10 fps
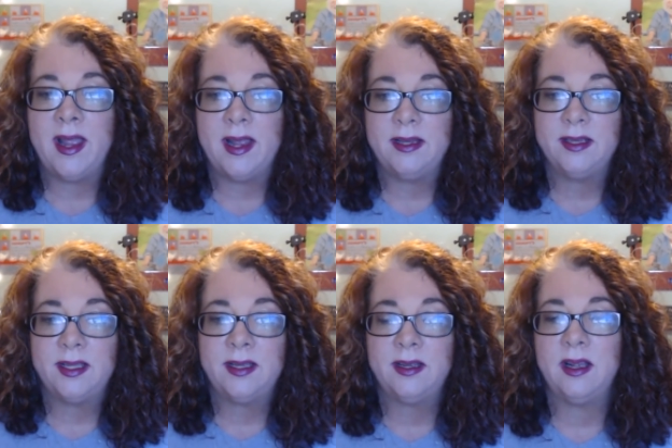And
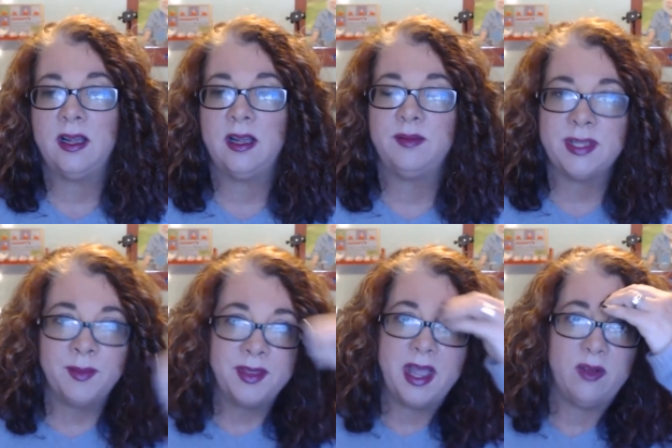um,
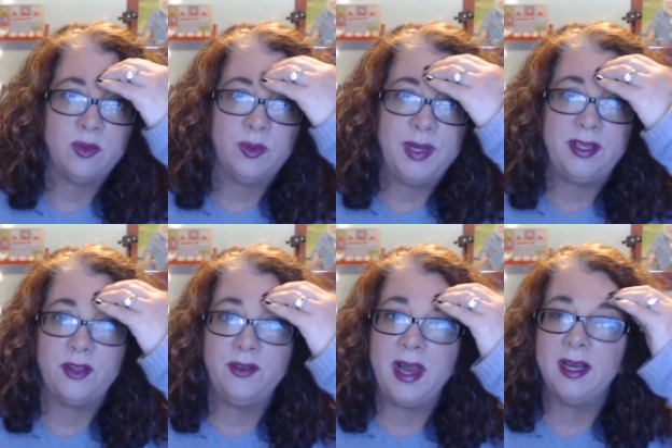some of that will be
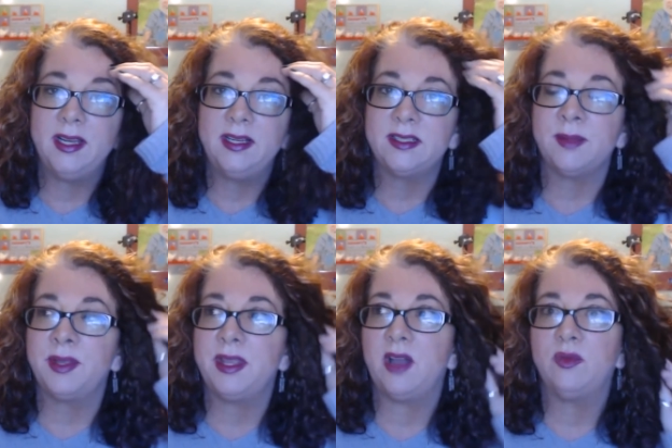donating,
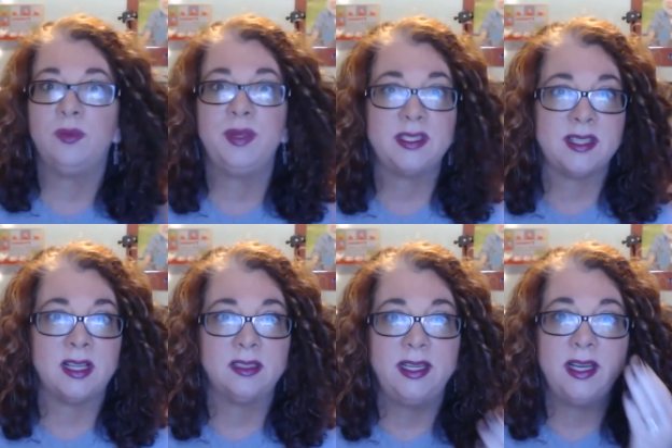some of that will be
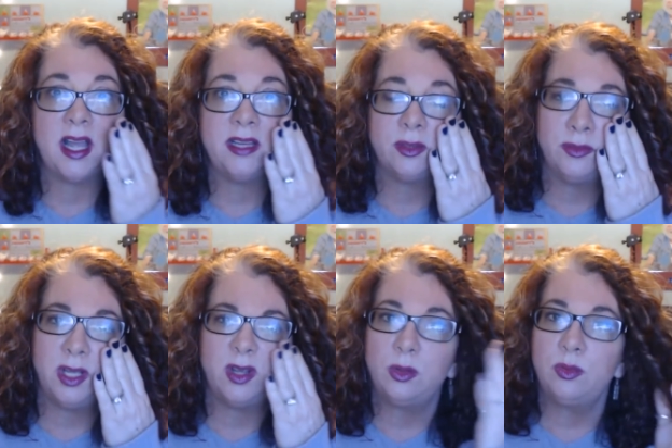selling. I don't
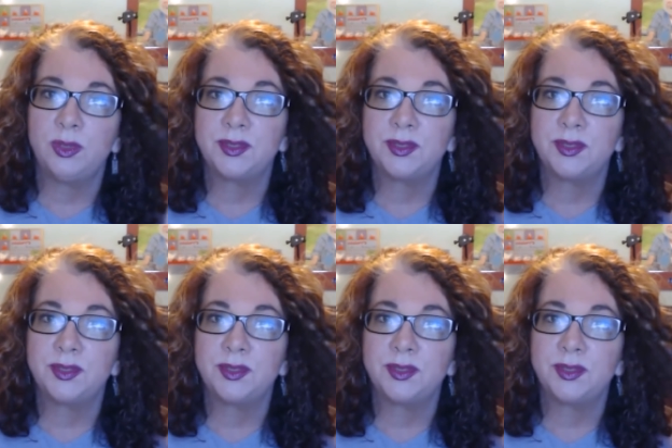know.